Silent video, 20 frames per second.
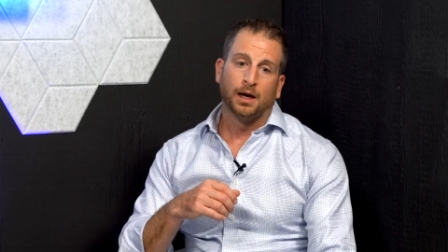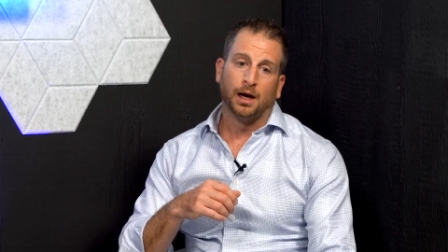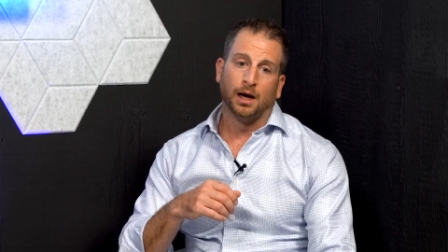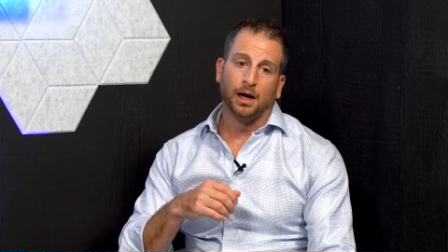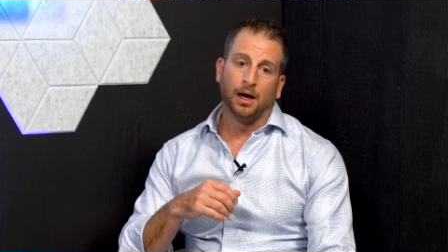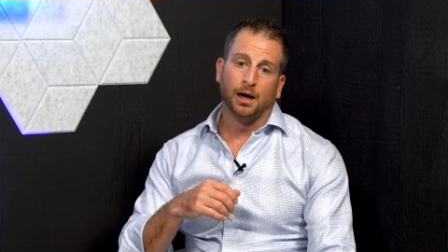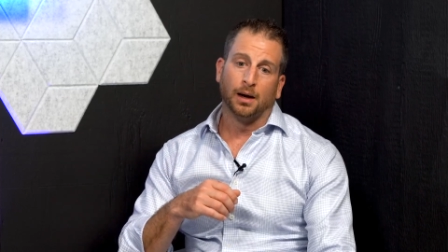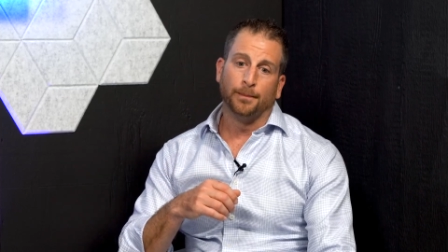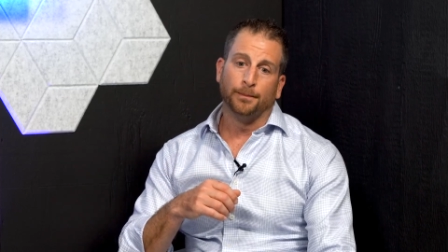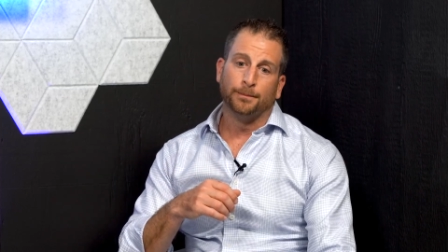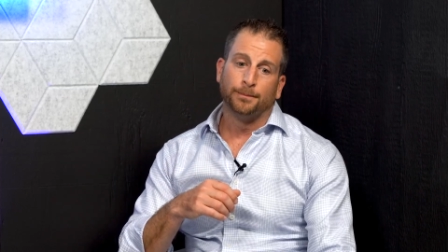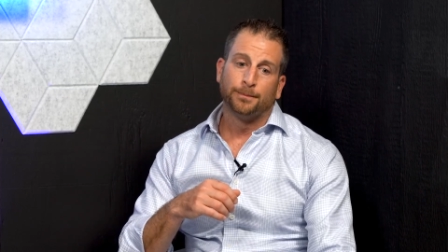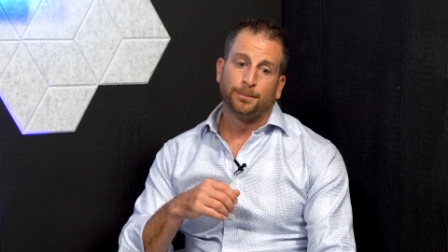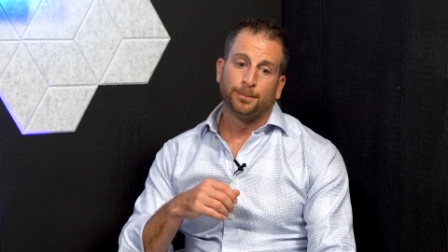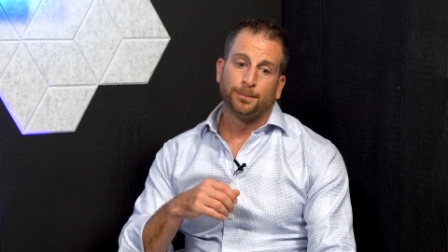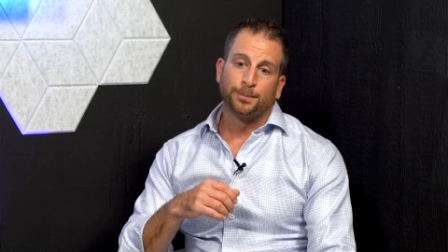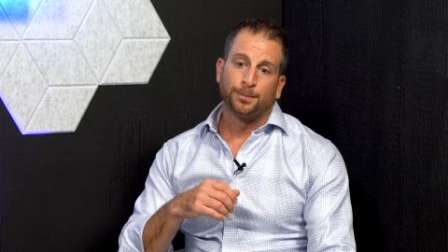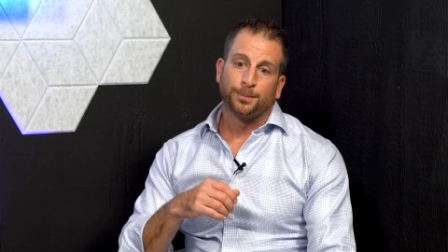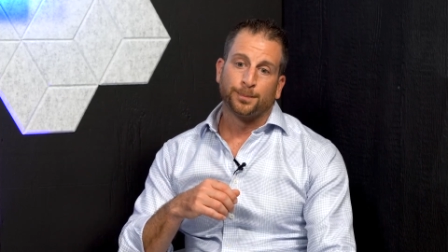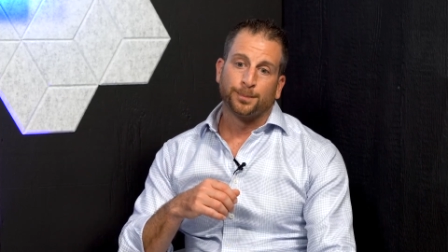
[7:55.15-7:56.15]

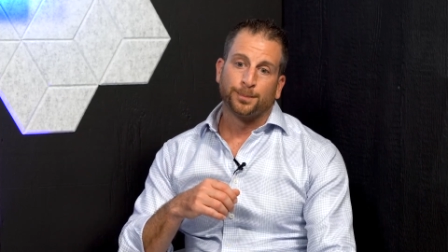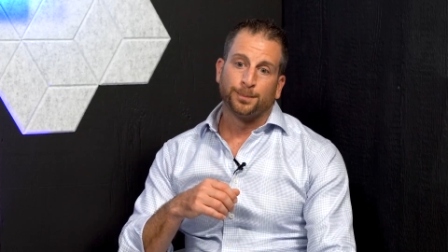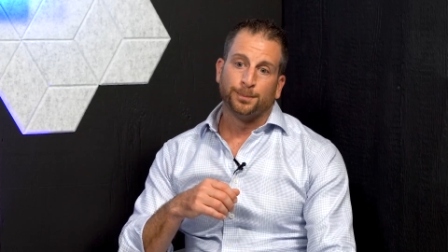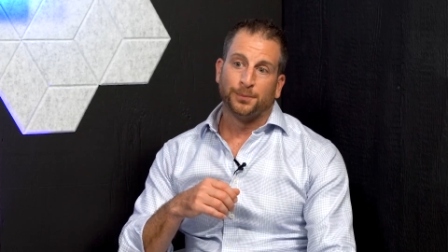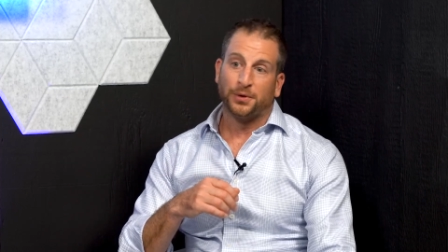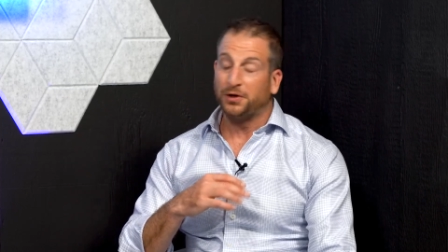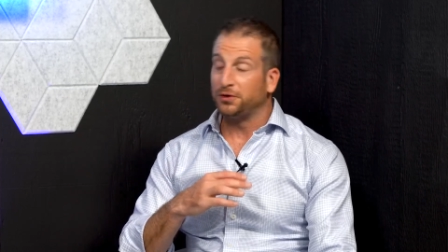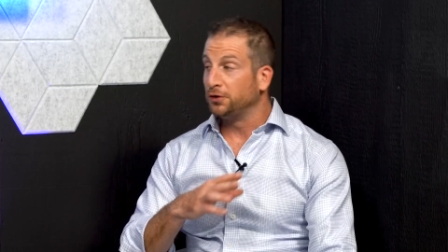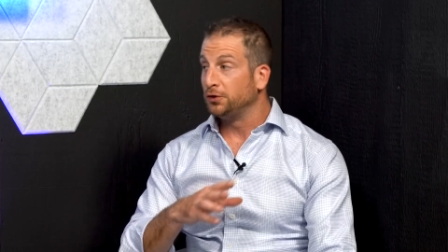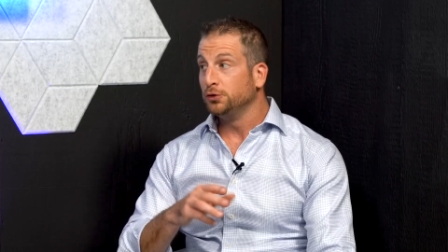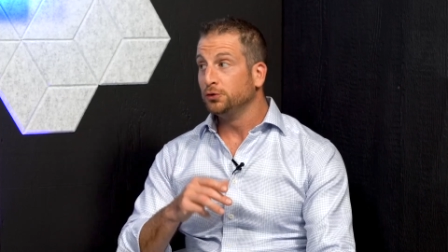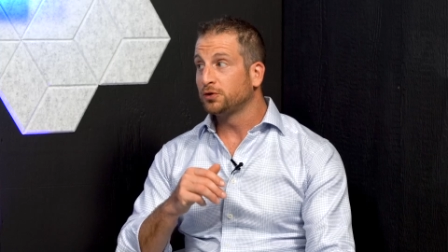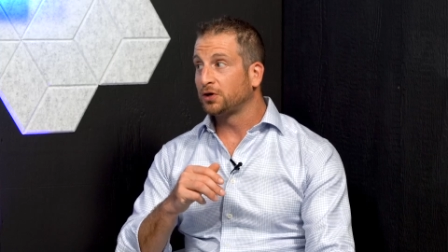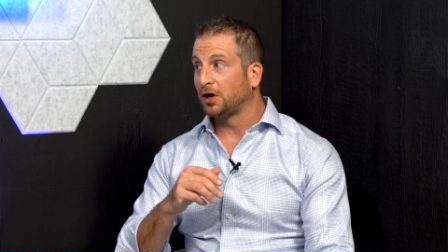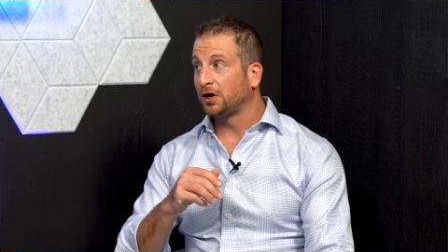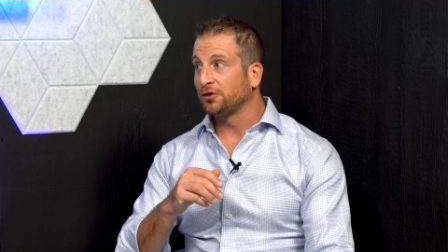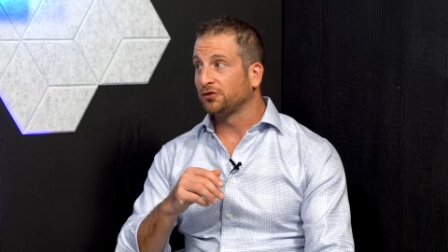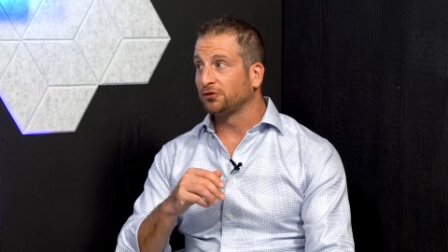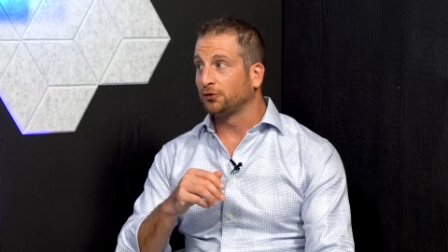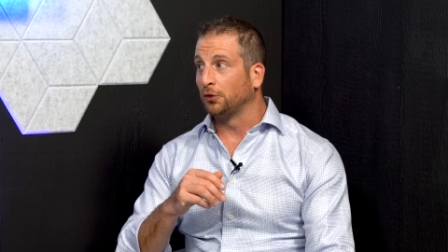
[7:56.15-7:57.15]
But in the new
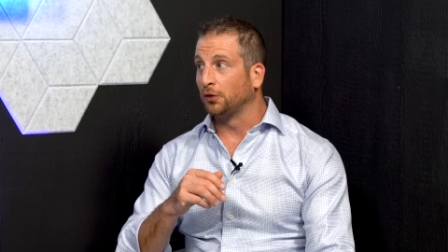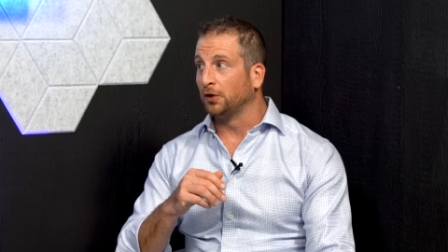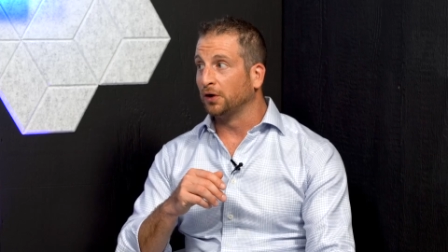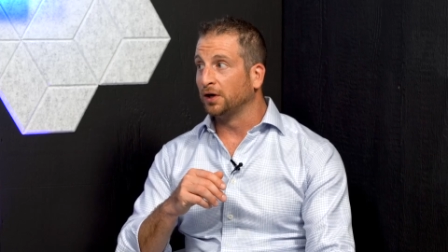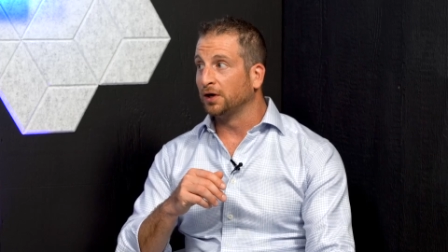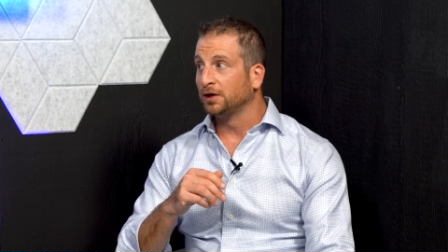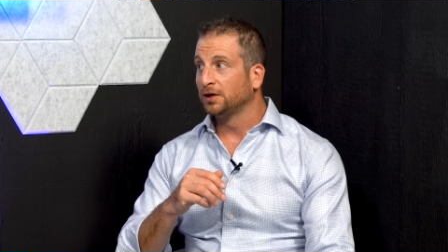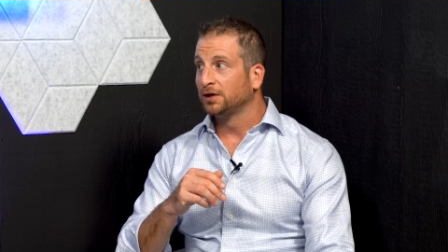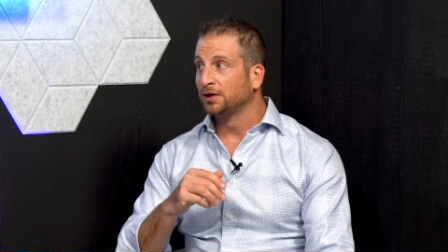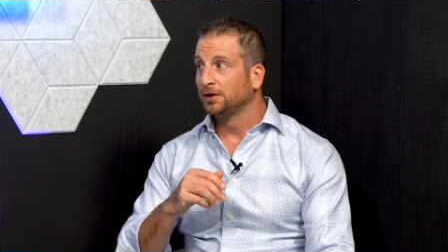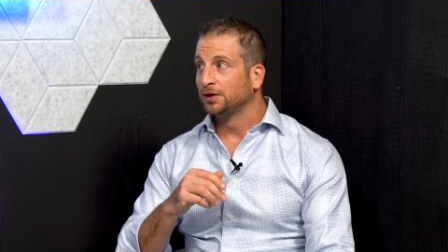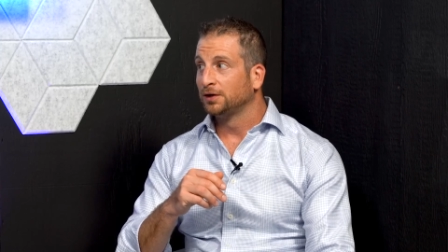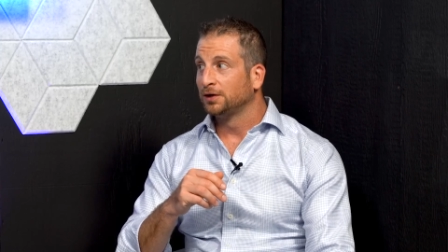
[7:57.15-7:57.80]
car store,